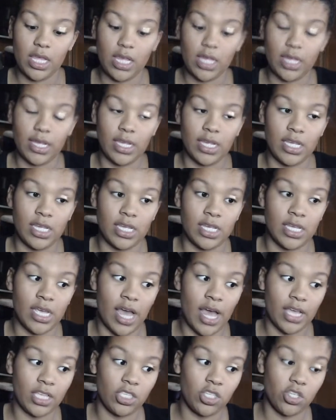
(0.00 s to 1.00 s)

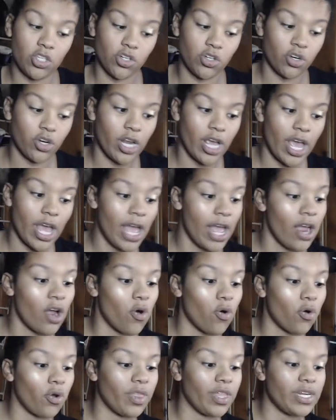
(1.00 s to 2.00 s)
yesterday
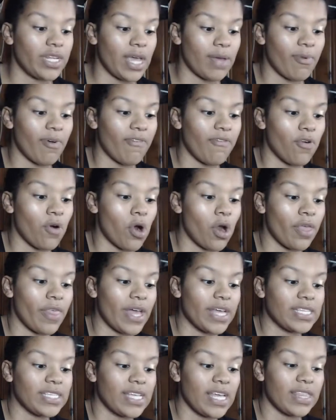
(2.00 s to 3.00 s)
or the day before
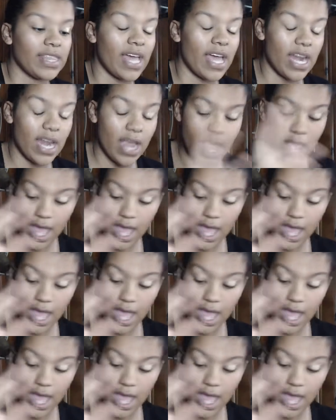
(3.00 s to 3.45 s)
that said that